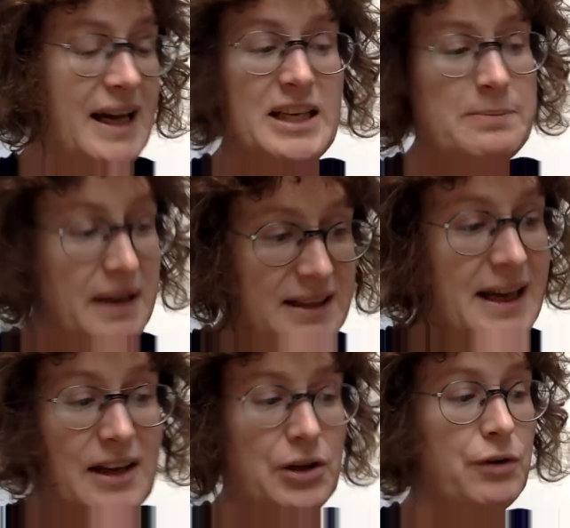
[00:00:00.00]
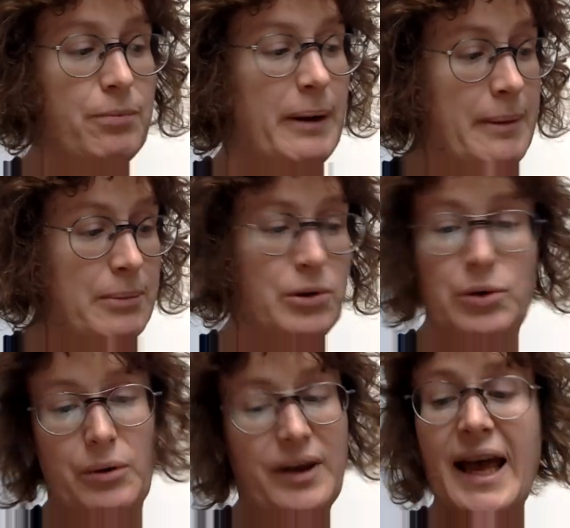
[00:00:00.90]
and it's being taken over by people who
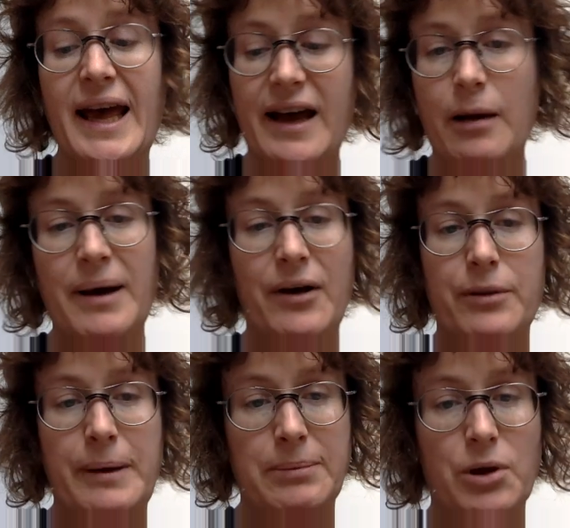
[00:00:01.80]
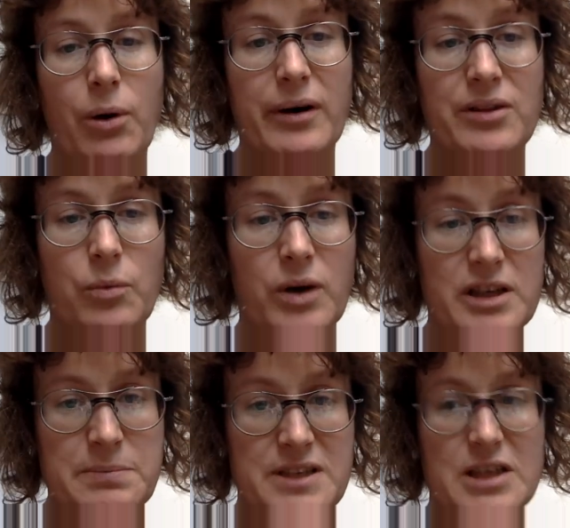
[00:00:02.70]
don't care about the people who are in the
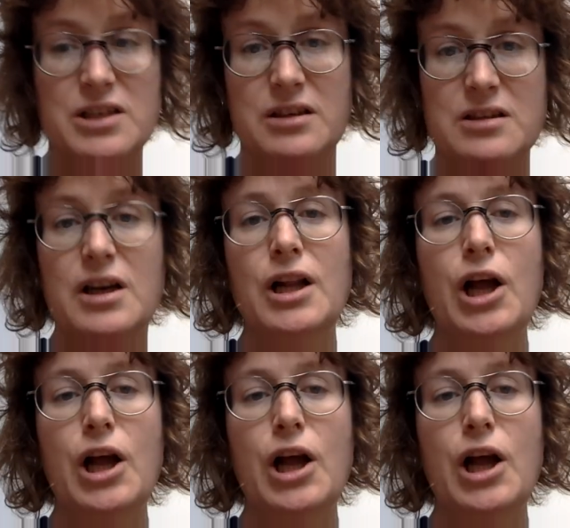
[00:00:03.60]
worst positions,